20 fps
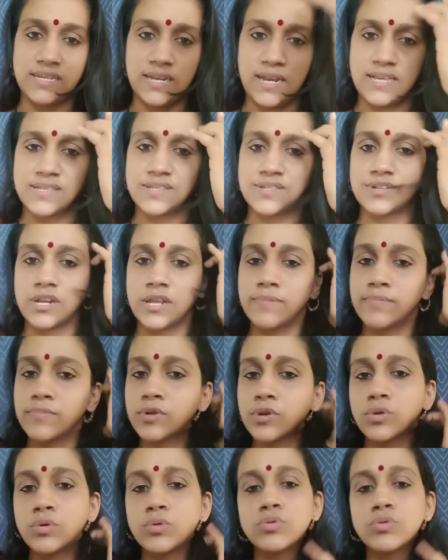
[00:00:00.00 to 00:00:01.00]
An extreme
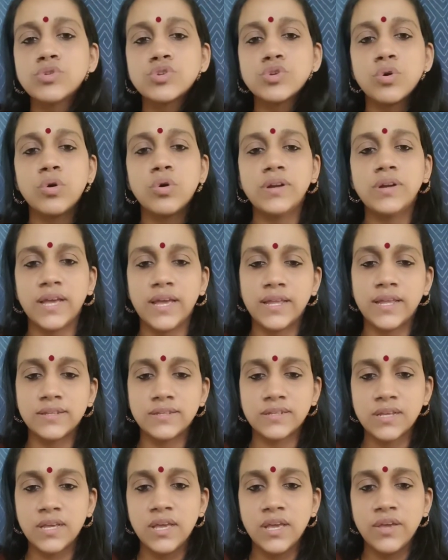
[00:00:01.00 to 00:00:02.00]
close shot,
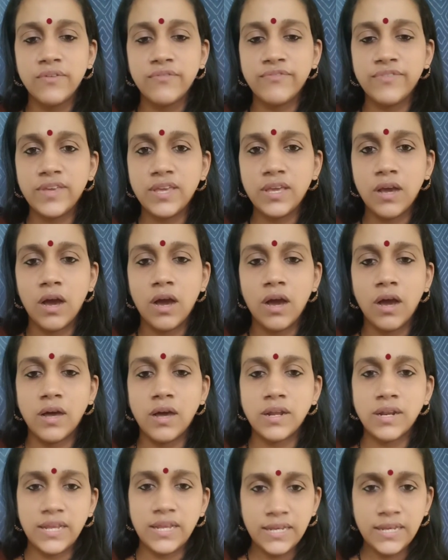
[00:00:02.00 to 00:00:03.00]
and we
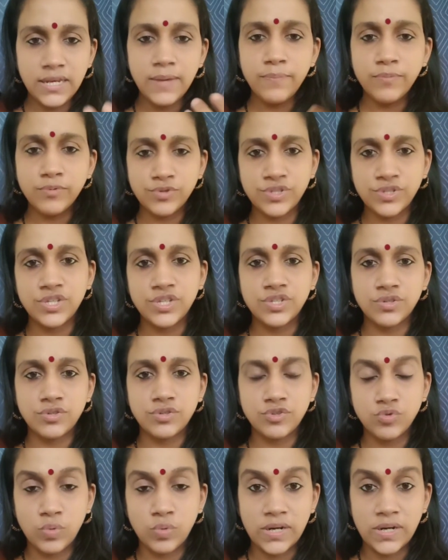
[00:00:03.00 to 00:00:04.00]
are in a
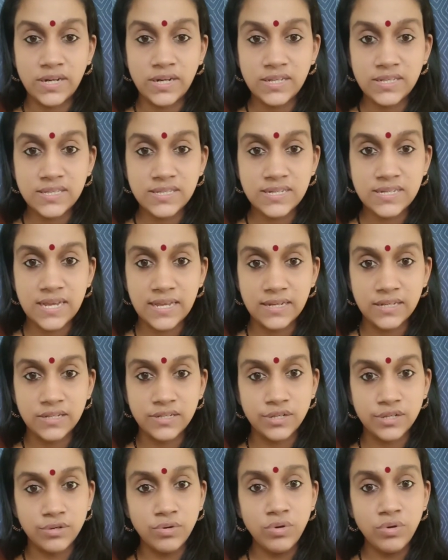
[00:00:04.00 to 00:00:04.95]
position to understand,